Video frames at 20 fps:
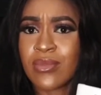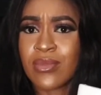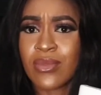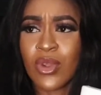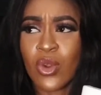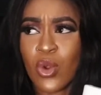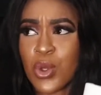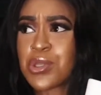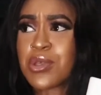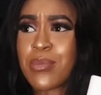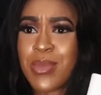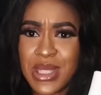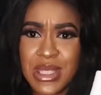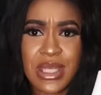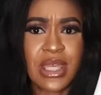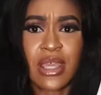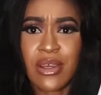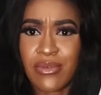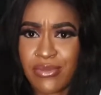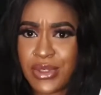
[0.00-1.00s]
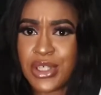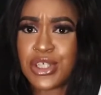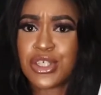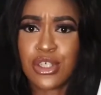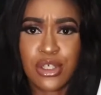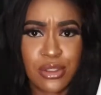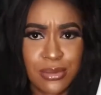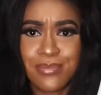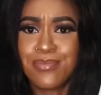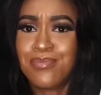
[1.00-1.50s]
automatic air freshener.
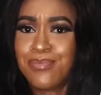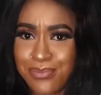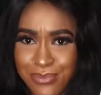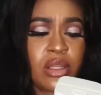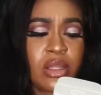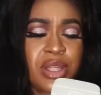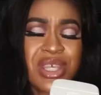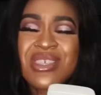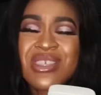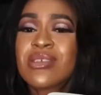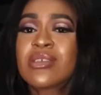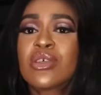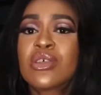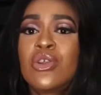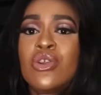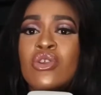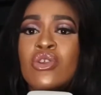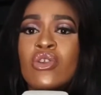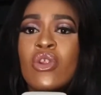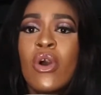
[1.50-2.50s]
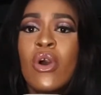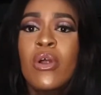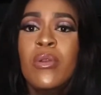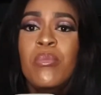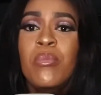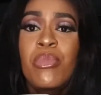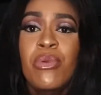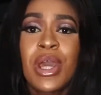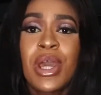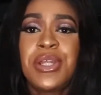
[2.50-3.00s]
This is a
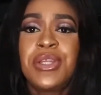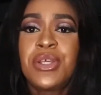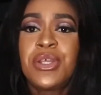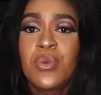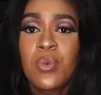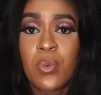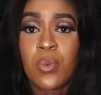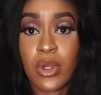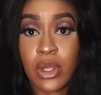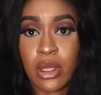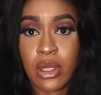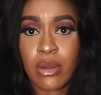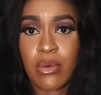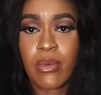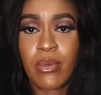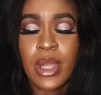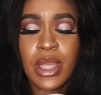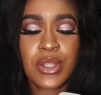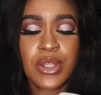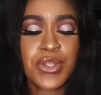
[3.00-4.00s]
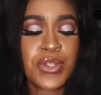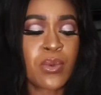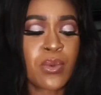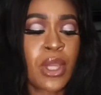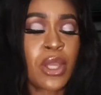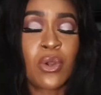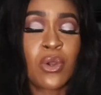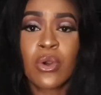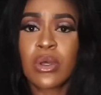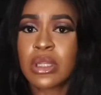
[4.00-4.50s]
non-branded one, right? So I
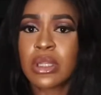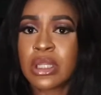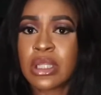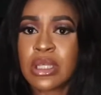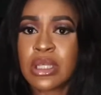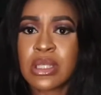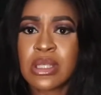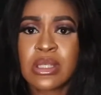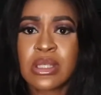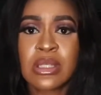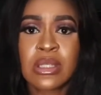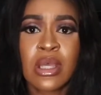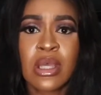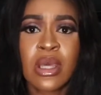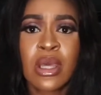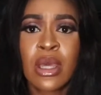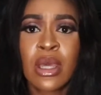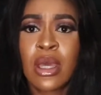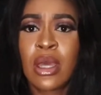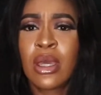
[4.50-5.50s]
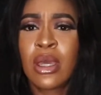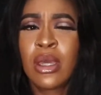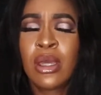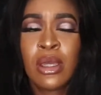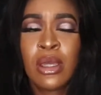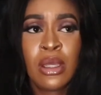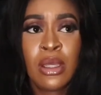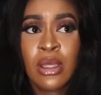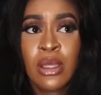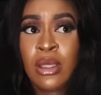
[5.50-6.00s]
got this,
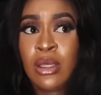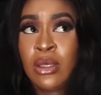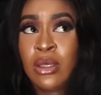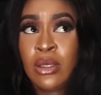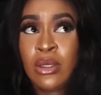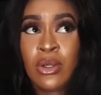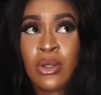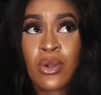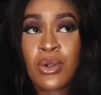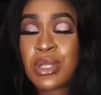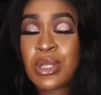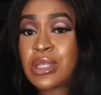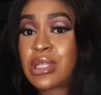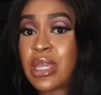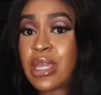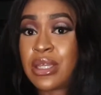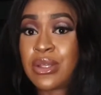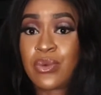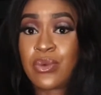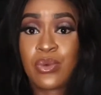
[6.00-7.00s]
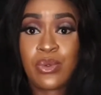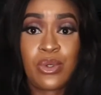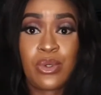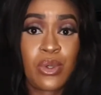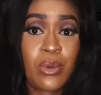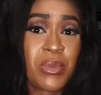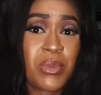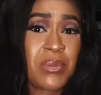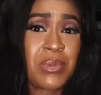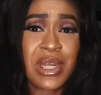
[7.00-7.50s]
honestly I don't know,
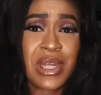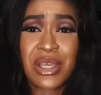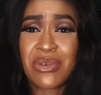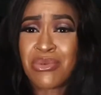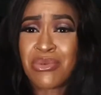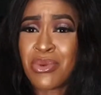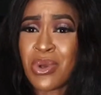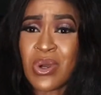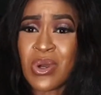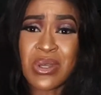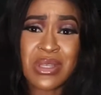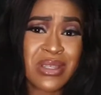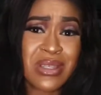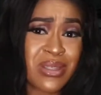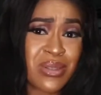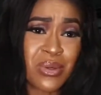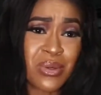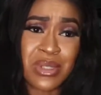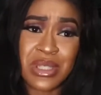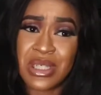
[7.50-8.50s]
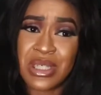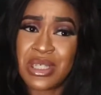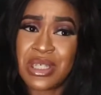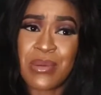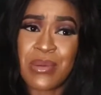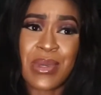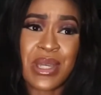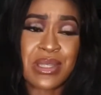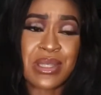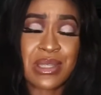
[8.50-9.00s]
maybe like Ross or TJ
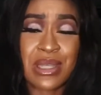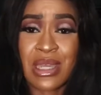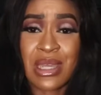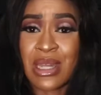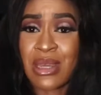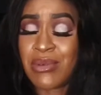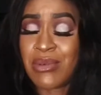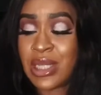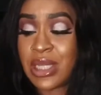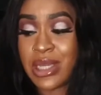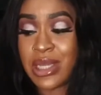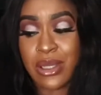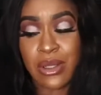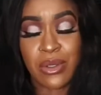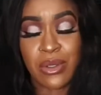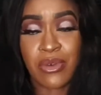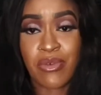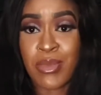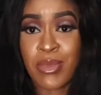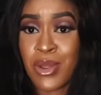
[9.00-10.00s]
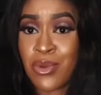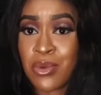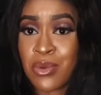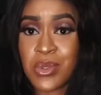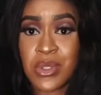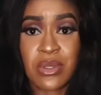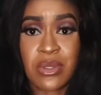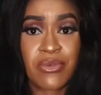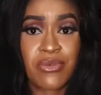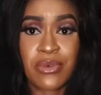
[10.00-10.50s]
Maxx. Again, I really get a lot of my home
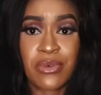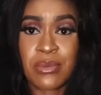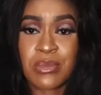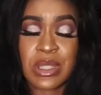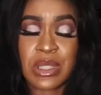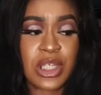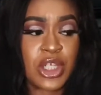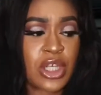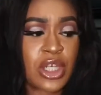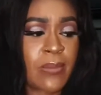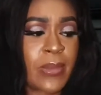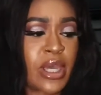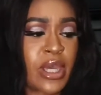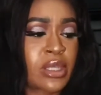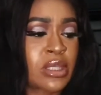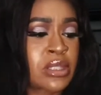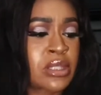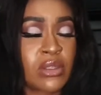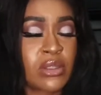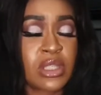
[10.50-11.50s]
stuff from TJ Maxx